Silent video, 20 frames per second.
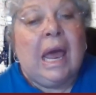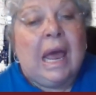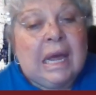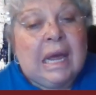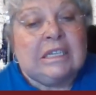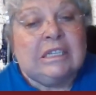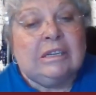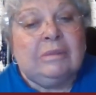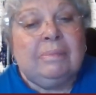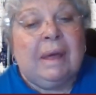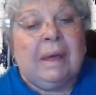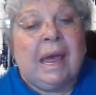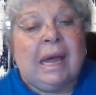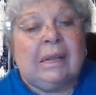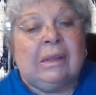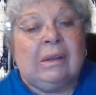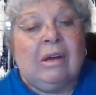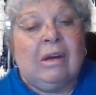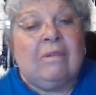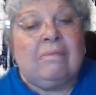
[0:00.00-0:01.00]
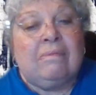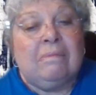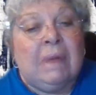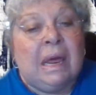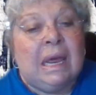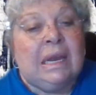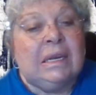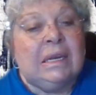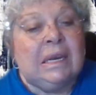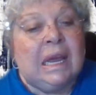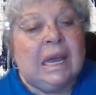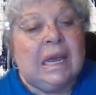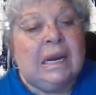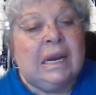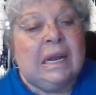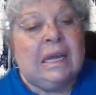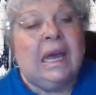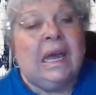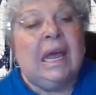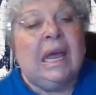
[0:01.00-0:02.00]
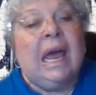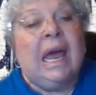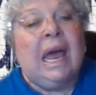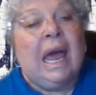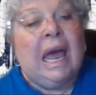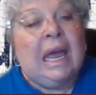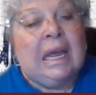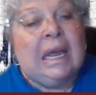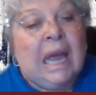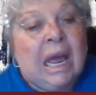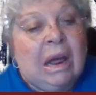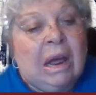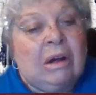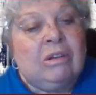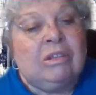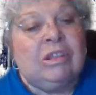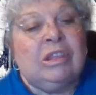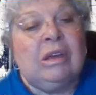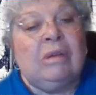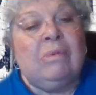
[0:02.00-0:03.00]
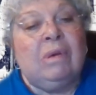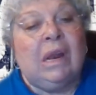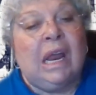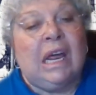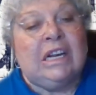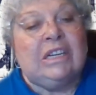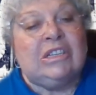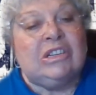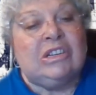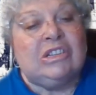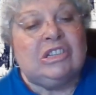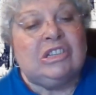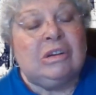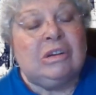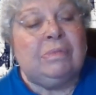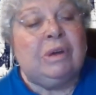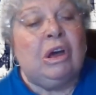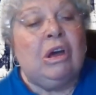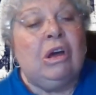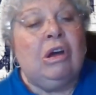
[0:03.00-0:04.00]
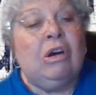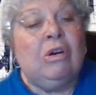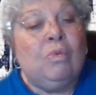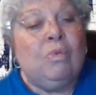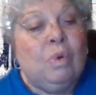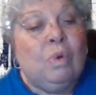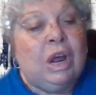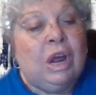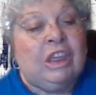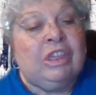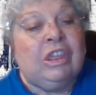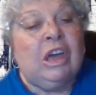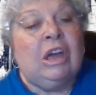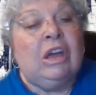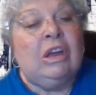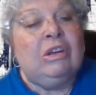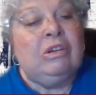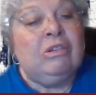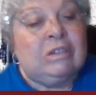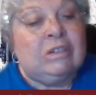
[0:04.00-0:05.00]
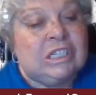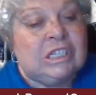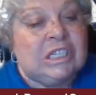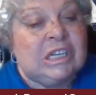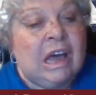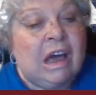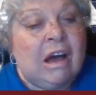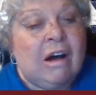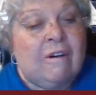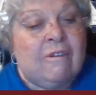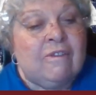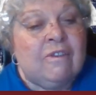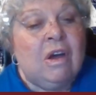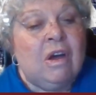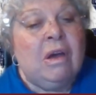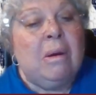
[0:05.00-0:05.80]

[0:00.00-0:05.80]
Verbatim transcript: aspect of maintaining a healthy relationship with yourself.